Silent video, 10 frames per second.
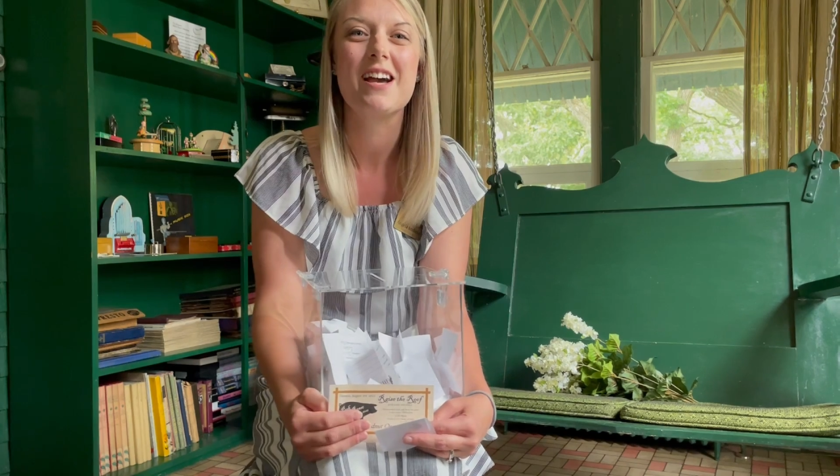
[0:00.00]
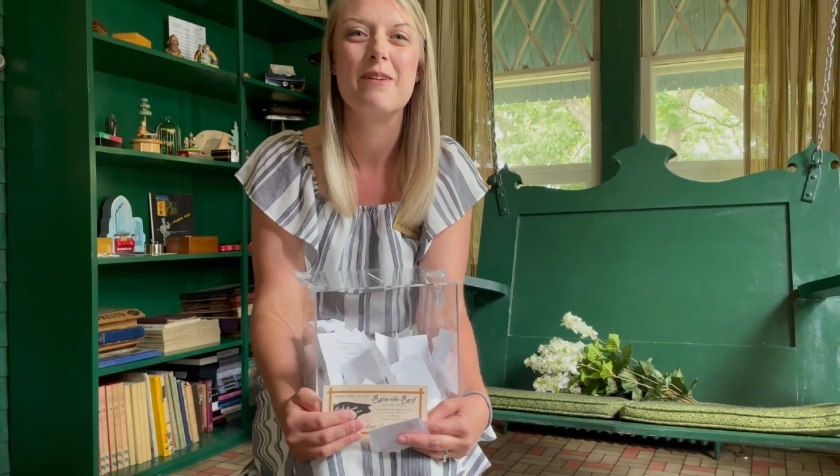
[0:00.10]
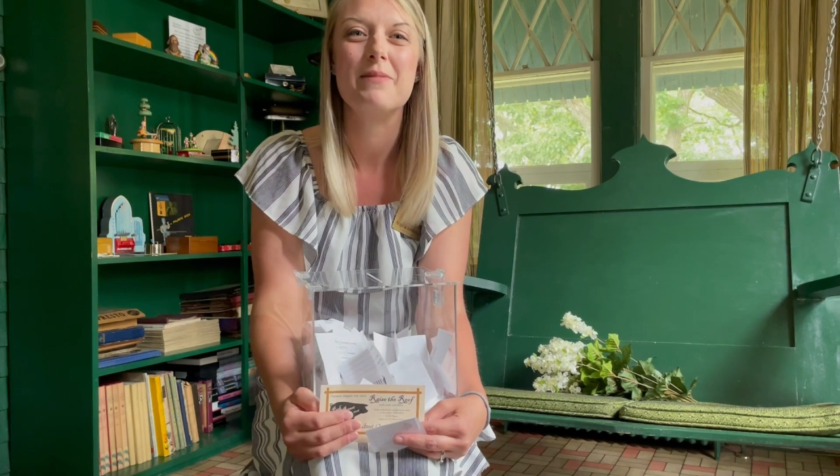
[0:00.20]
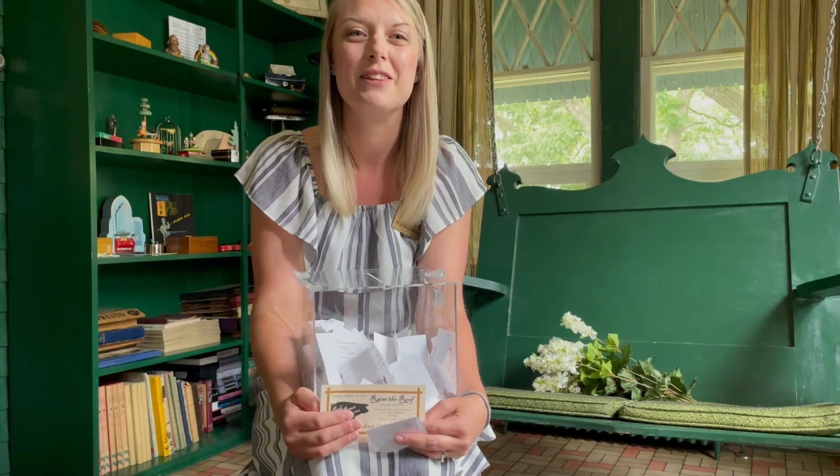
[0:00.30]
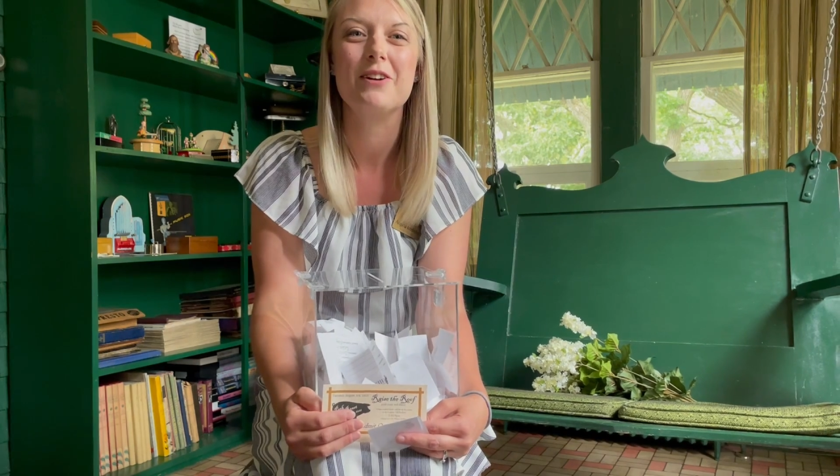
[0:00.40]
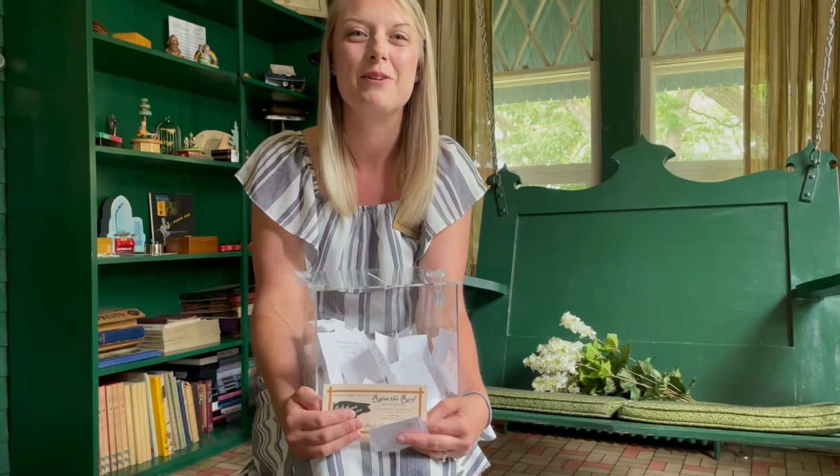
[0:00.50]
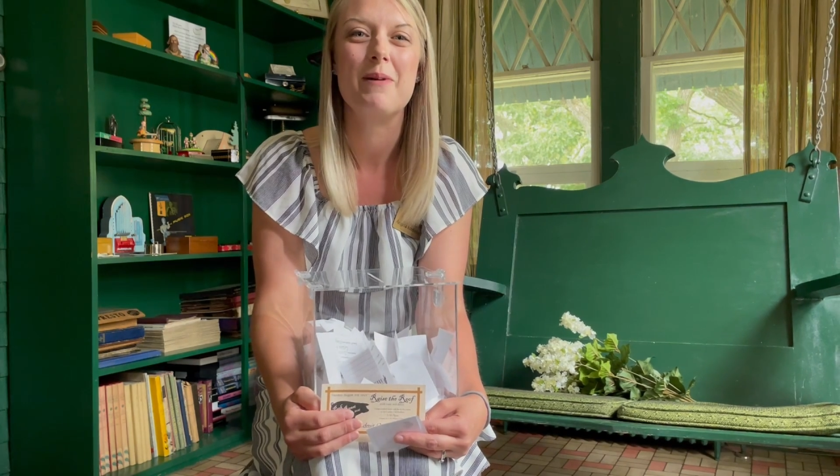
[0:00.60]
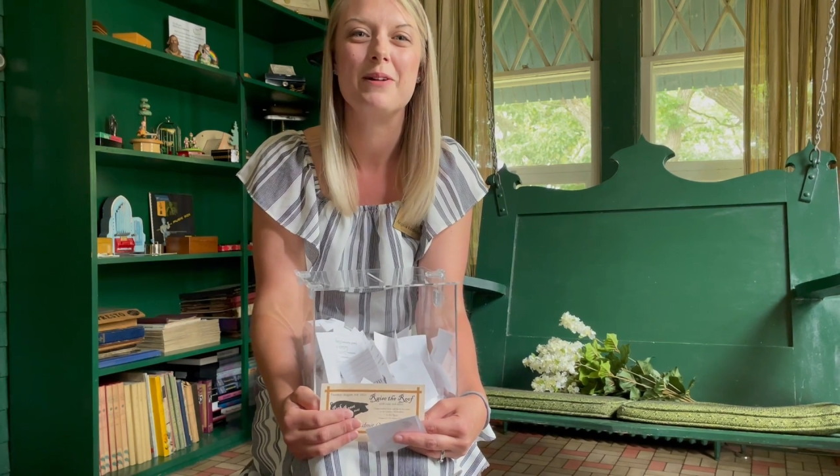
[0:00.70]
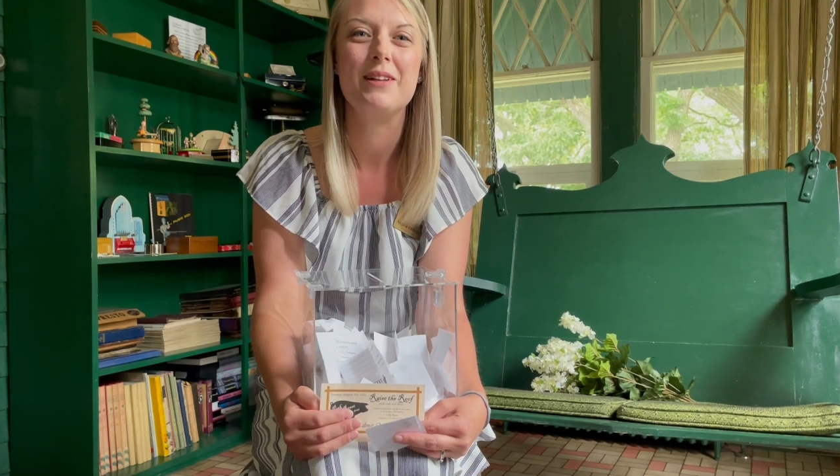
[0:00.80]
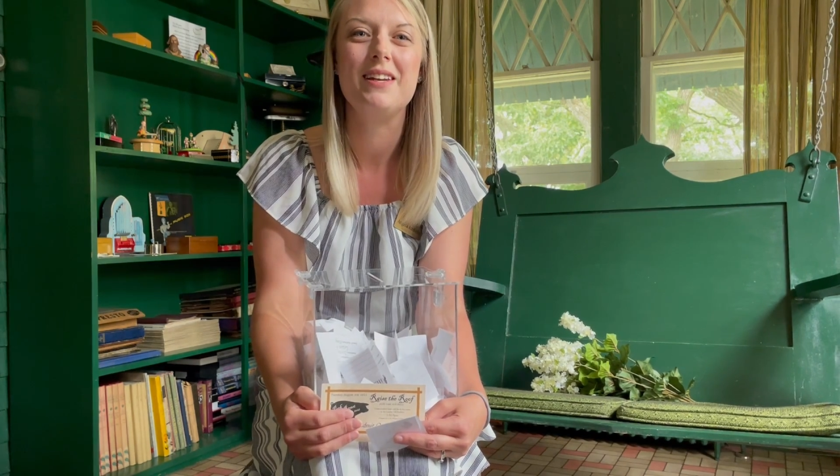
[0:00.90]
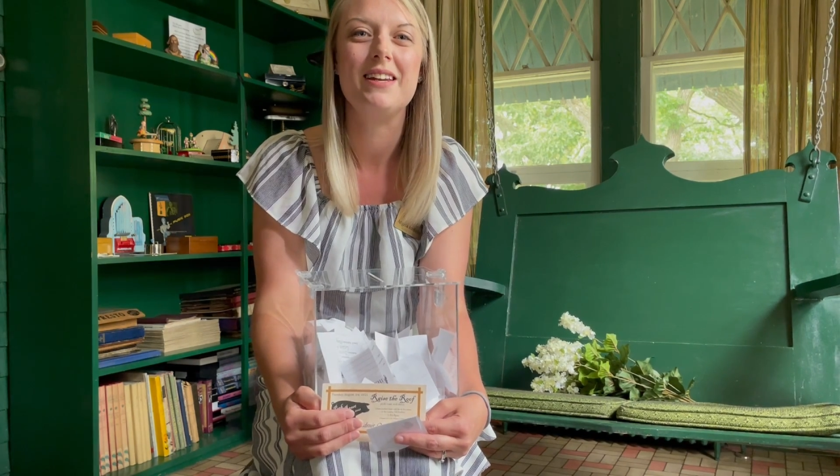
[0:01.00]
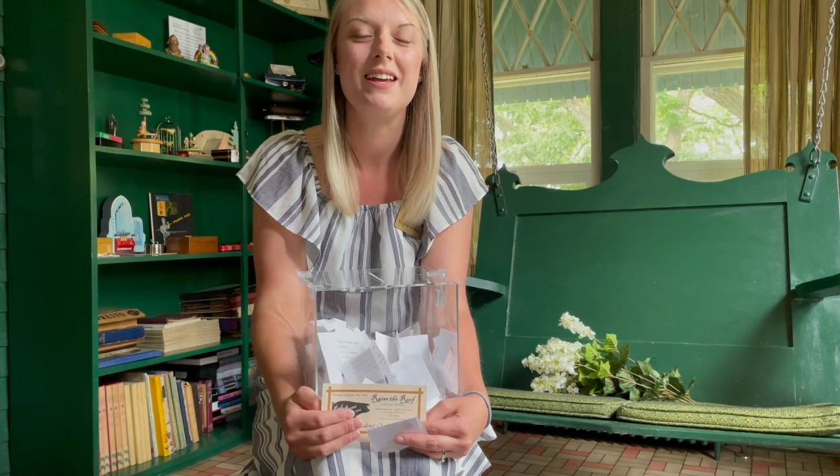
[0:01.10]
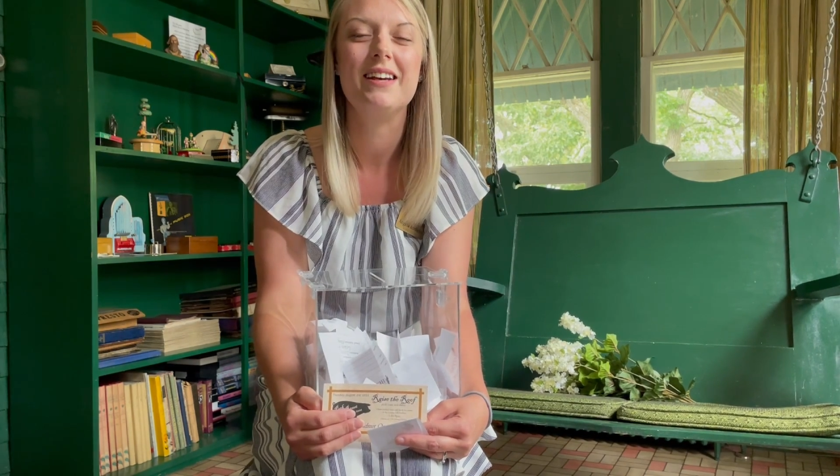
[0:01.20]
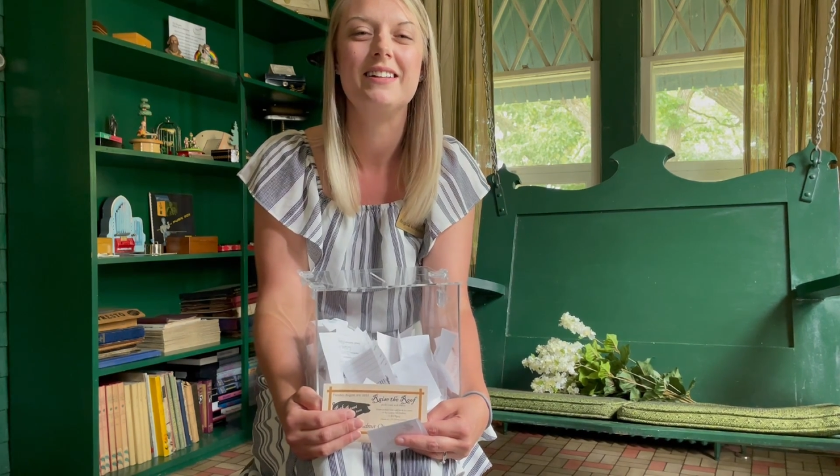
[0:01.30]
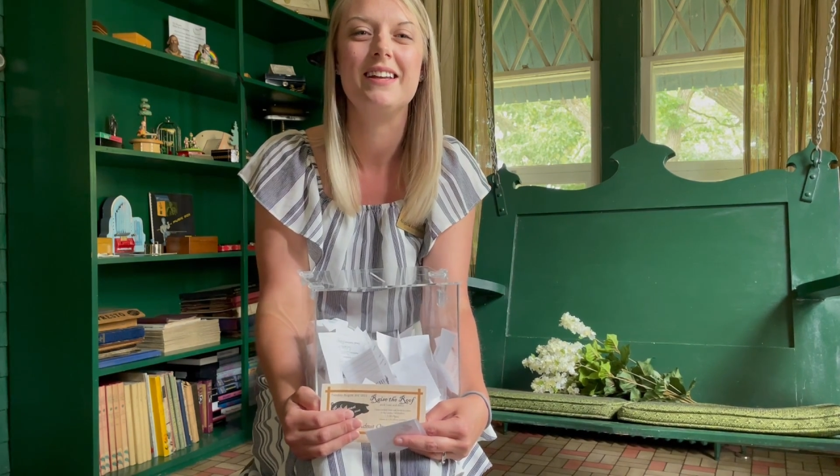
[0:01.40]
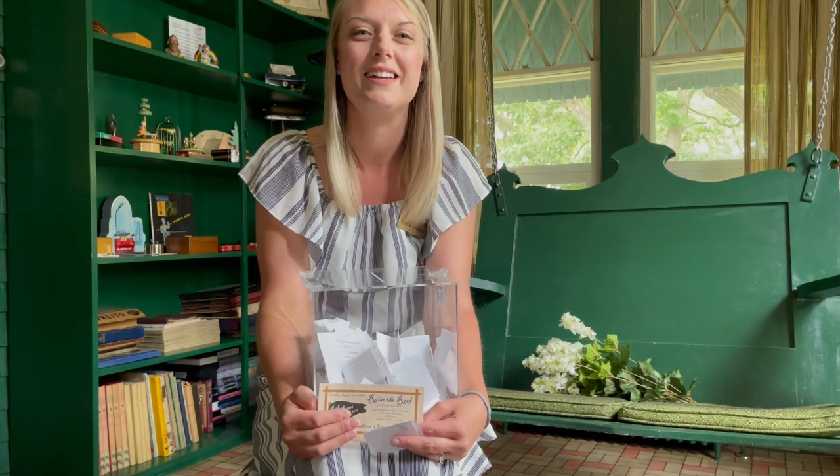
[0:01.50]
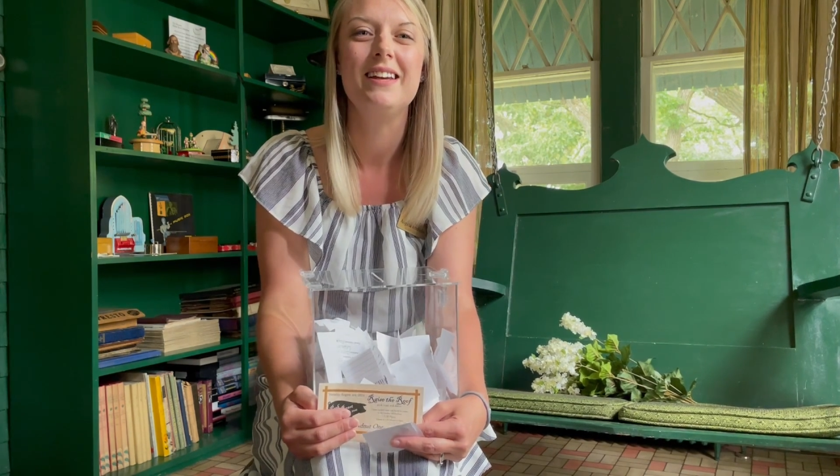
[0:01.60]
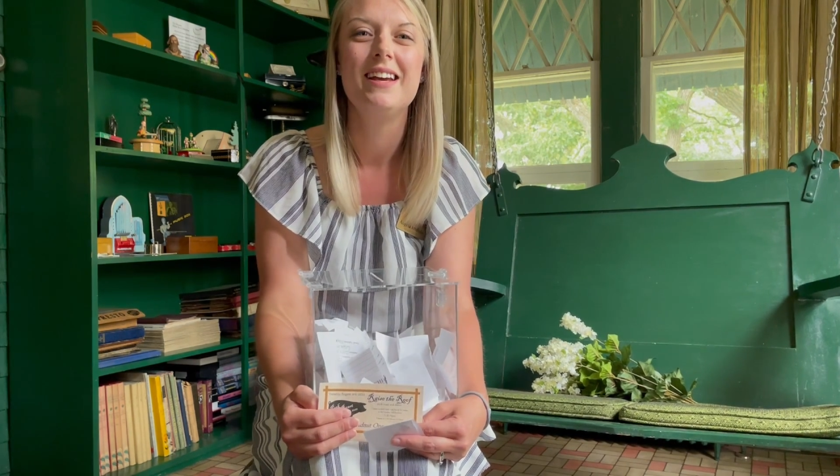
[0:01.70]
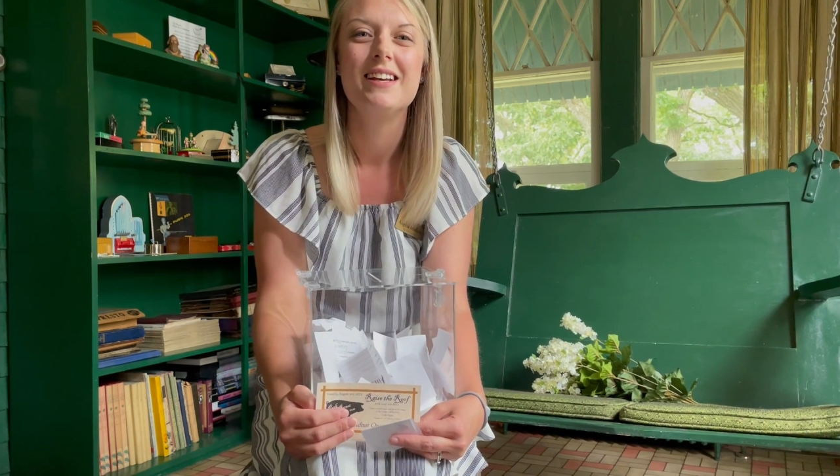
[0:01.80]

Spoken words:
come and learn about Linden Hill and